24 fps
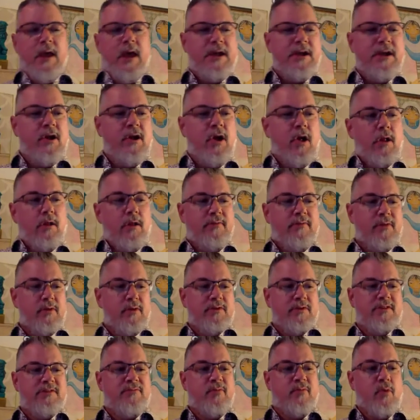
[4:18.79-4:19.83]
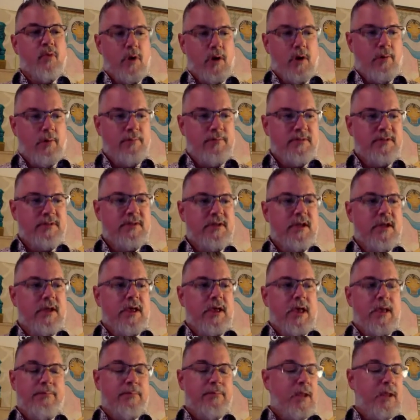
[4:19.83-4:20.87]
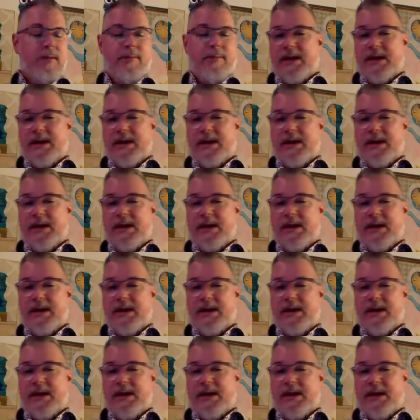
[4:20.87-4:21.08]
And in all of those forms, and many,